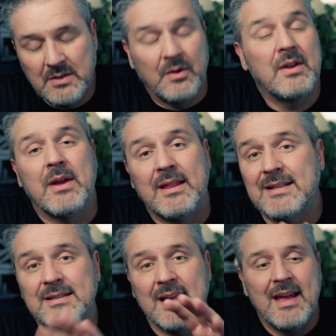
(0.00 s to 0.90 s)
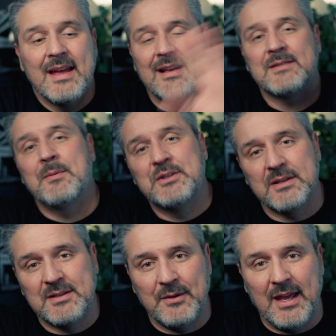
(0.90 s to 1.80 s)
So anyway, that's my
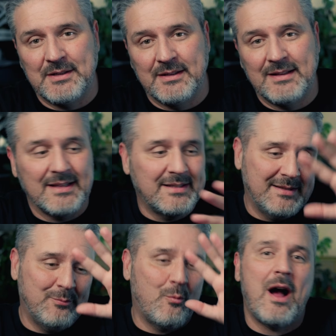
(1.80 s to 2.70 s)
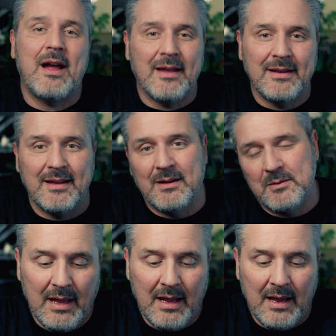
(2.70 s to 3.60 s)
justification. That's why I did
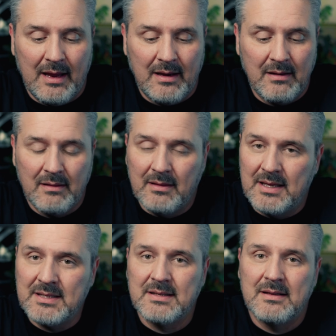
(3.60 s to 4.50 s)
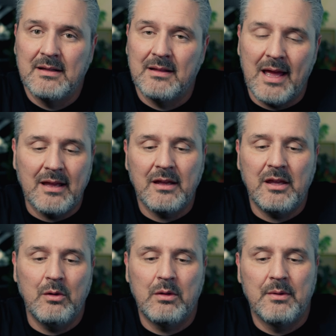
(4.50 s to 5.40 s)
it. And this Leica
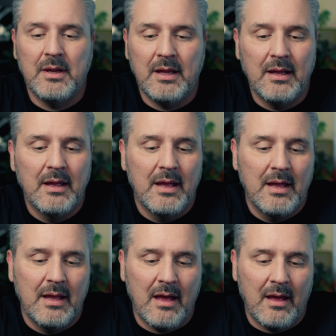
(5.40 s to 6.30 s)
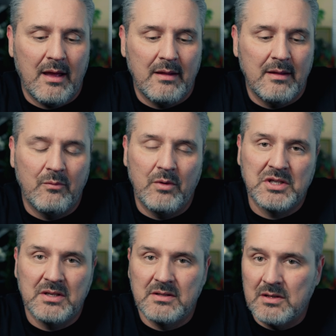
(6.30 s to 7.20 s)
Q3,
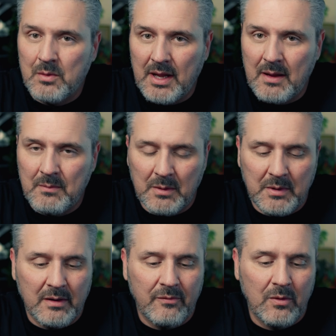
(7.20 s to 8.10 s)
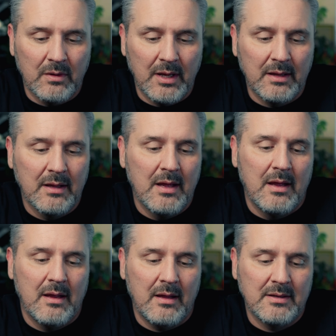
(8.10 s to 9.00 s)
which is the 28mm focal length,
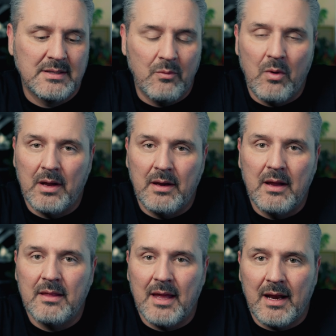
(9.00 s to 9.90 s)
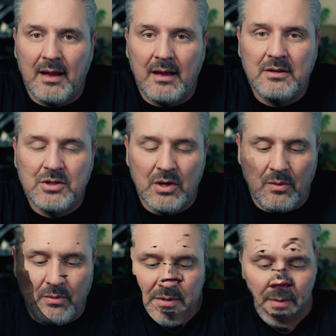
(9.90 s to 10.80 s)
is the one that I
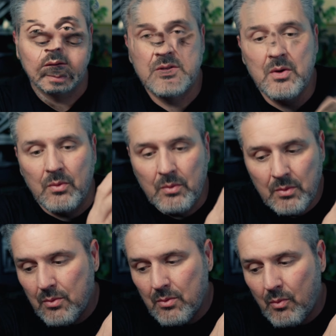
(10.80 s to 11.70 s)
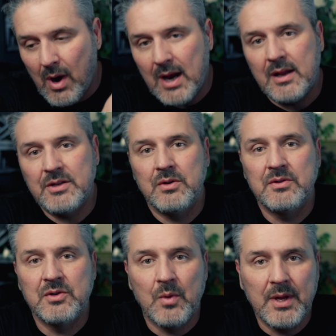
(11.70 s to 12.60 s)
chose. So why did I
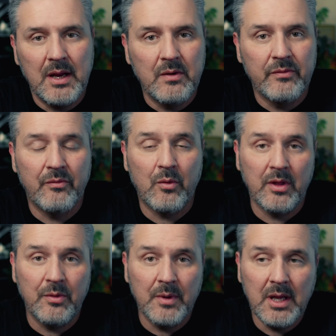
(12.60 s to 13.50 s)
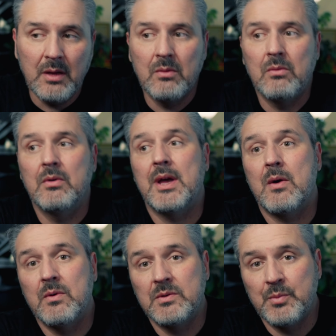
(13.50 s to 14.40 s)
choose the 28 over the 43? Well,
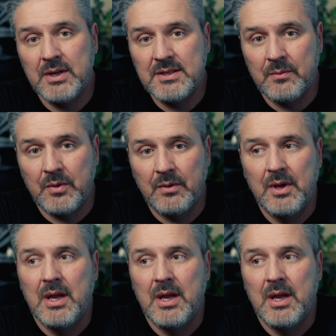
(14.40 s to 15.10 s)
that one was pretty simple.